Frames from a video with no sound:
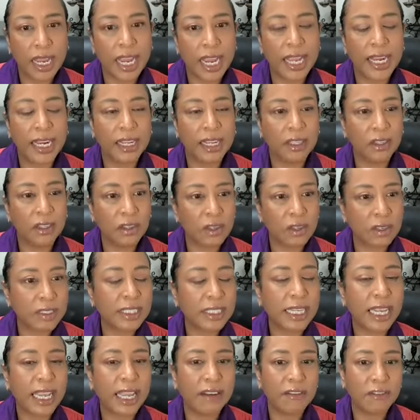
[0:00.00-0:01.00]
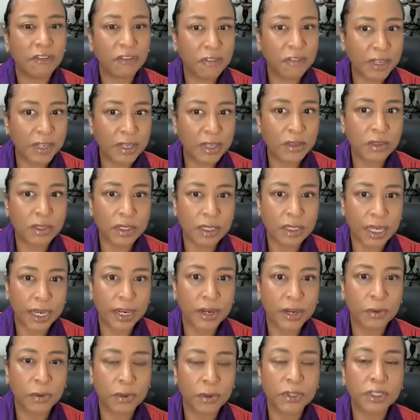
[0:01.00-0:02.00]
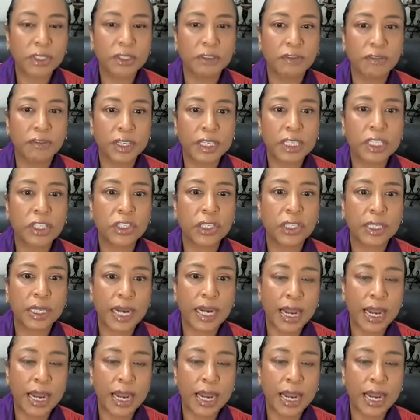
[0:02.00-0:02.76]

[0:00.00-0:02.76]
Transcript: and it looks and feels like crucifixion,